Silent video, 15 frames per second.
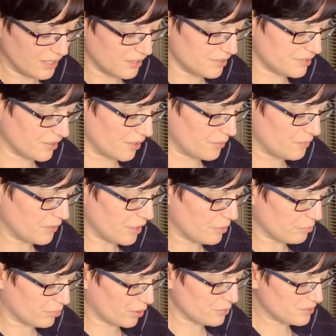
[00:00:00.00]
So
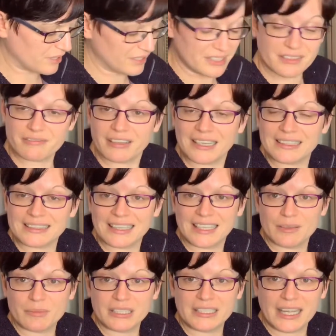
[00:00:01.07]
protein is a vital
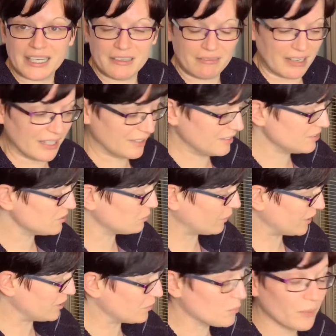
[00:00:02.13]
element in any rat, and this is why
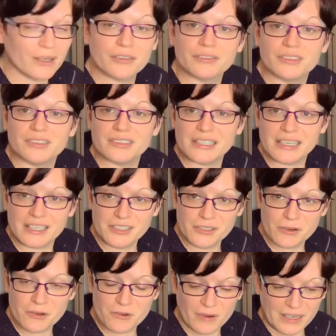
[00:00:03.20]
you quite often see it in
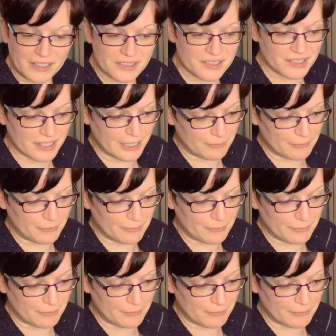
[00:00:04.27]
young rats.